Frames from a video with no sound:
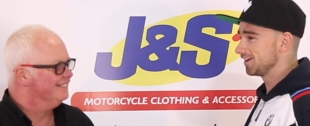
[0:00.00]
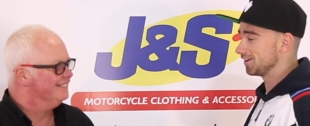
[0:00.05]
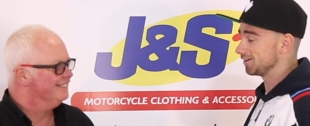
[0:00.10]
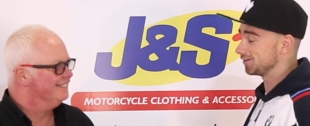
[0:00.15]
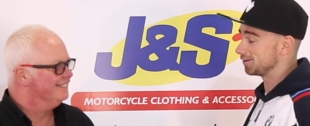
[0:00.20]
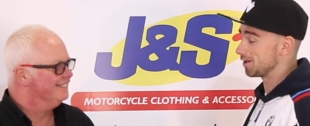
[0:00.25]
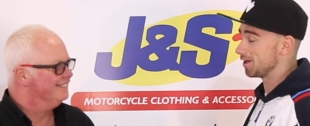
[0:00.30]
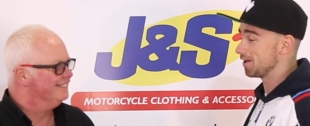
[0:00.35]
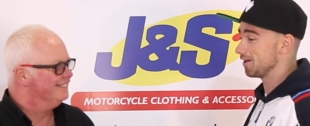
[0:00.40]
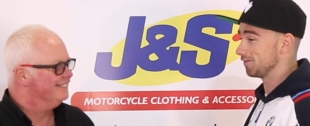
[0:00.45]

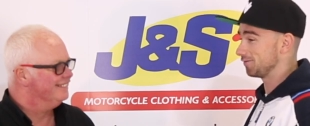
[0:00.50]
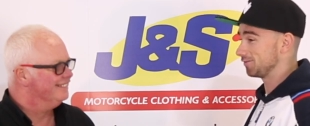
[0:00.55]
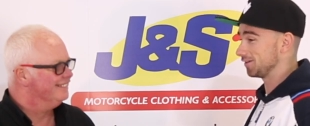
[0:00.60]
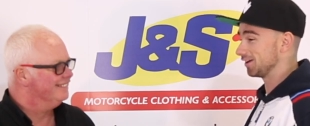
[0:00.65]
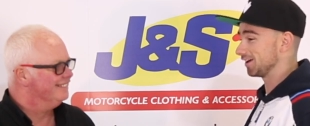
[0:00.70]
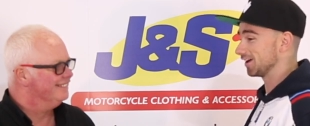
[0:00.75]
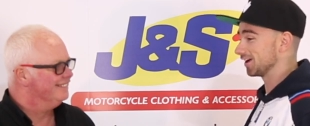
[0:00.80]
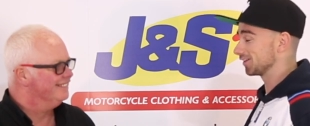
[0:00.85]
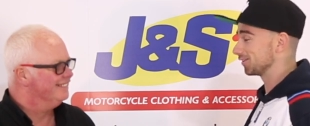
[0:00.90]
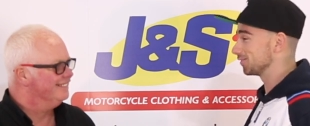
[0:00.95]
Speaker 1: if you
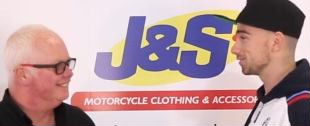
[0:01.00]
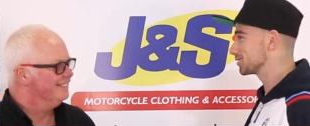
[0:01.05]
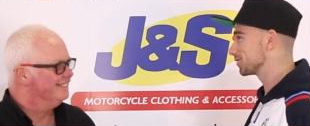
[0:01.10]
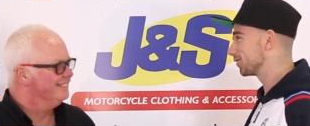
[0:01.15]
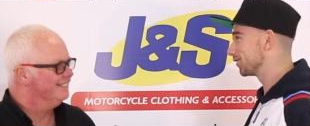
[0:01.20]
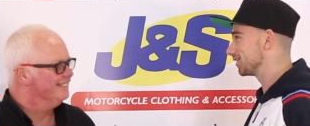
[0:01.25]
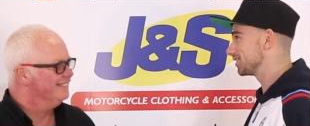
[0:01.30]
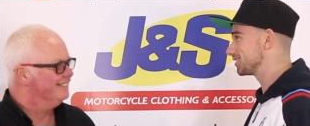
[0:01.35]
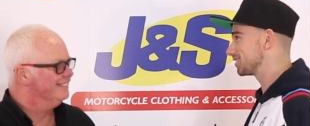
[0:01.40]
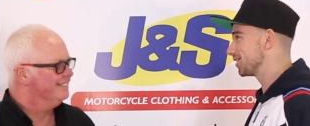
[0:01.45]
can get close to
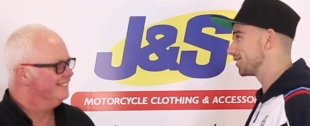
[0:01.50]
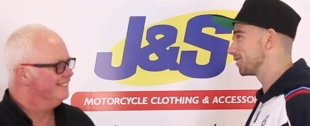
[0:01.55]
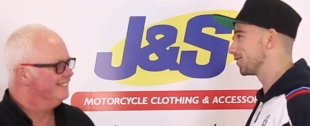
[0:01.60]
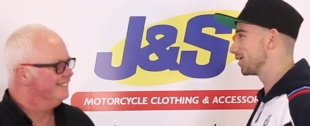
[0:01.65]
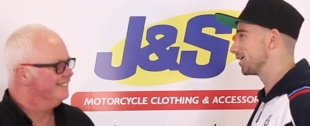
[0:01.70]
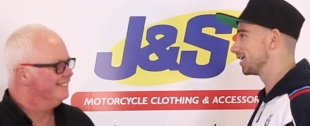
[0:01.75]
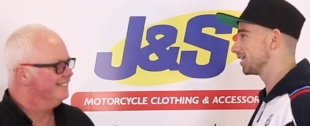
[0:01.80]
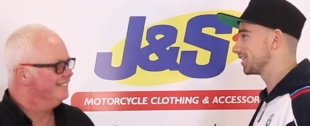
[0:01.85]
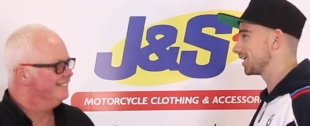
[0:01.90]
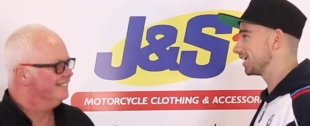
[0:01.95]
what he's doing
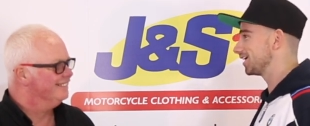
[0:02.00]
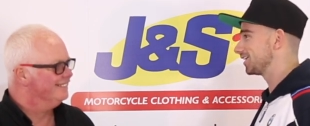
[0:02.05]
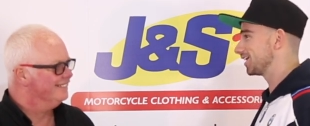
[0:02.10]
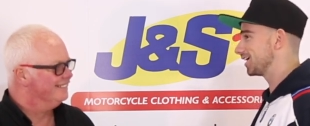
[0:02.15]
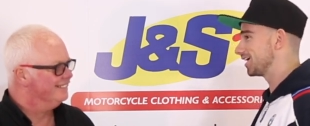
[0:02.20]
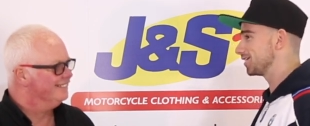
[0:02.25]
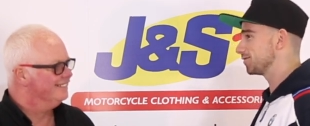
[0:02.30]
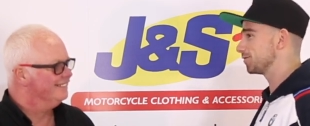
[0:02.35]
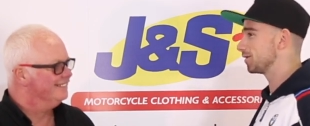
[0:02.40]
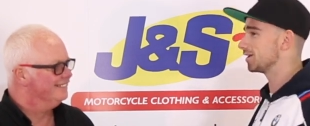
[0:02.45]
around the T
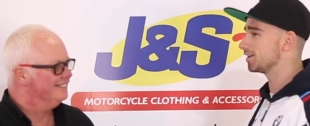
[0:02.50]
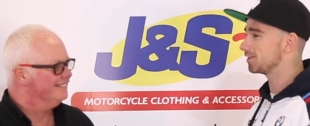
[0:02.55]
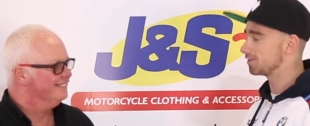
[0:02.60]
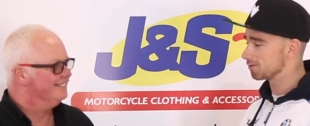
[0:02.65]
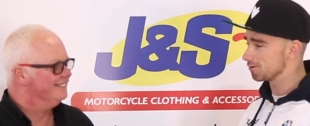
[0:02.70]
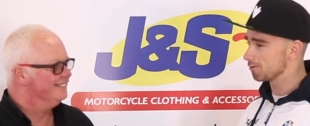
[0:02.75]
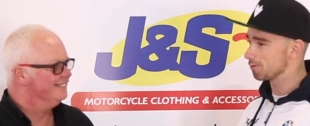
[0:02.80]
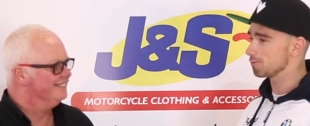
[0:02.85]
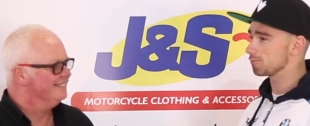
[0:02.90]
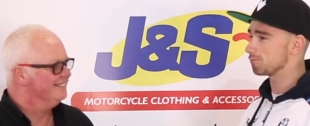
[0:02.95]
T and winning your
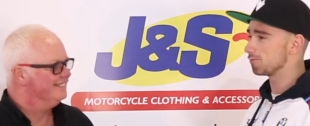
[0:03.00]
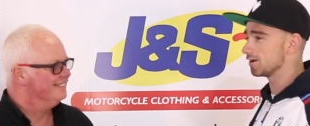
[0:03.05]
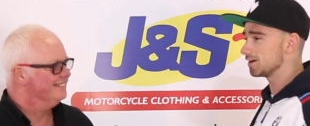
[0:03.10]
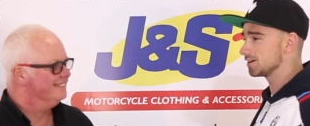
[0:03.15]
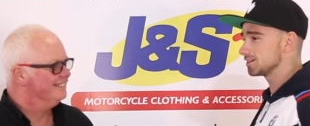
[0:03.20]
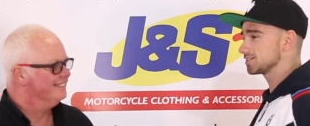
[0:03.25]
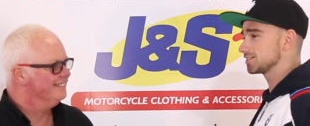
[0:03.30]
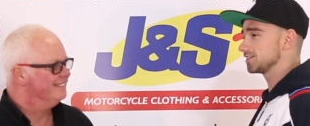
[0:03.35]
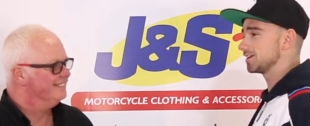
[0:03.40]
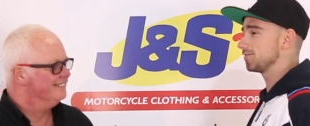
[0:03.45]

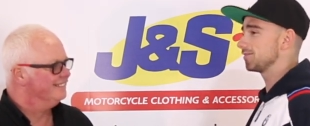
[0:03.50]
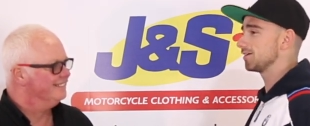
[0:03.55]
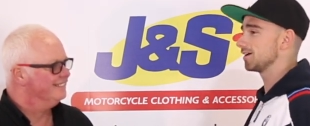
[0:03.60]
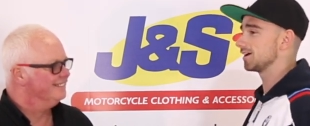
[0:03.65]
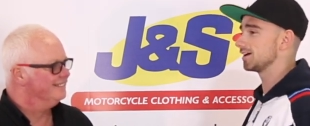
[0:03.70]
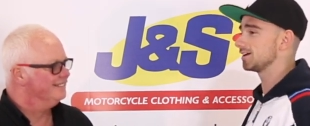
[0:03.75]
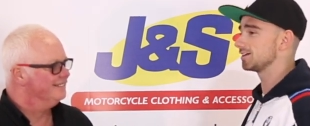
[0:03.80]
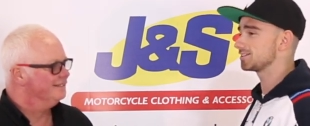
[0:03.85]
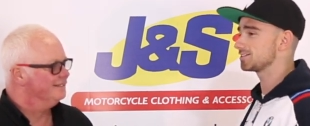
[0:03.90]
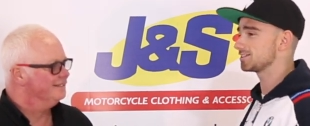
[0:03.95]
Northwest and everything
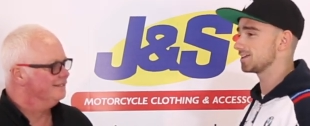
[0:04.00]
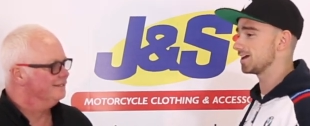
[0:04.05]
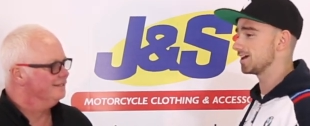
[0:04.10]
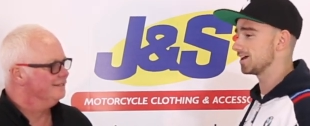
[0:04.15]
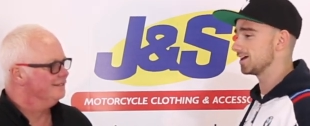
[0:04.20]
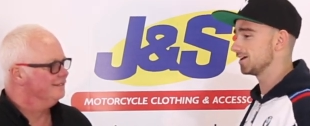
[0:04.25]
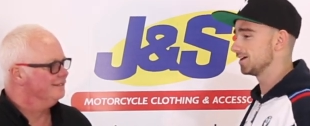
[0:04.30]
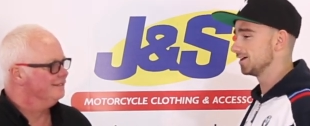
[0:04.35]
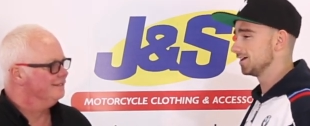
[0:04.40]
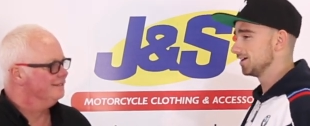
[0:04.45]
else,
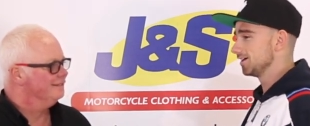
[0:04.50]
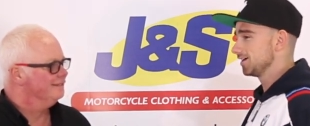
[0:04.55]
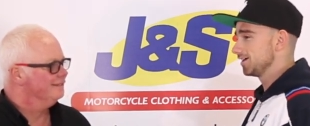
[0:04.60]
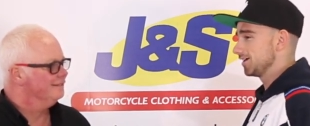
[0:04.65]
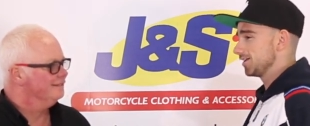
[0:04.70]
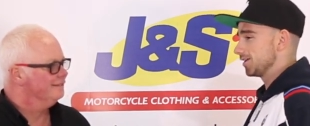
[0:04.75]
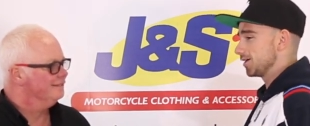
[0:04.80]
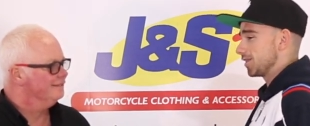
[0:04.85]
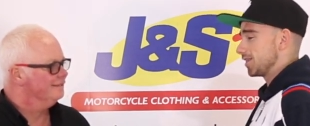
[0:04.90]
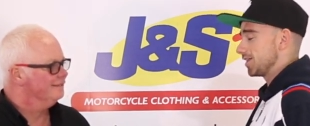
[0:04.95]
uh,
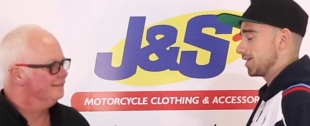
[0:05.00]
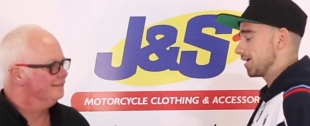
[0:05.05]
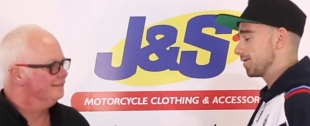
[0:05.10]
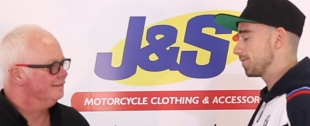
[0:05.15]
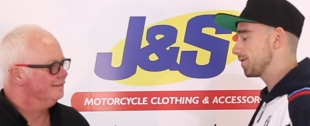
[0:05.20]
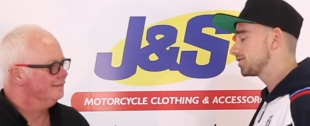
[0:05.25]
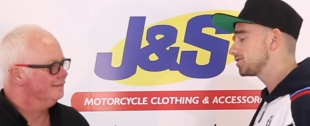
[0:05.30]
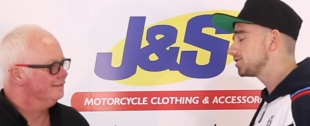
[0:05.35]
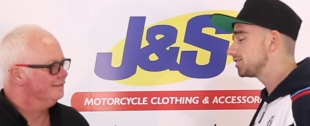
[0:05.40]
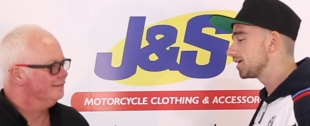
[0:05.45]
you know, it
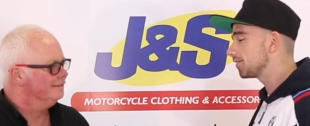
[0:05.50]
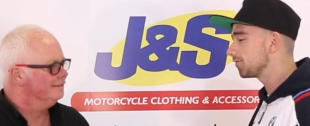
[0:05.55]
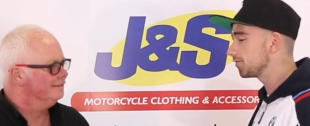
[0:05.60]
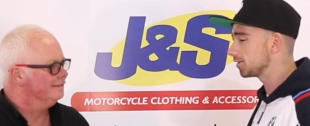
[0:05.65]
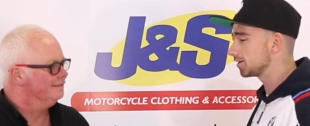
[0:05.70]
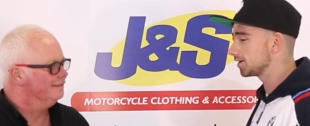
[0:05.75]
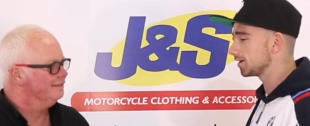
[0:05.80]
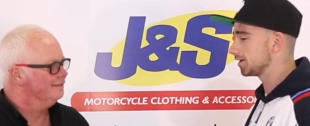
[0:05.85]
makes you different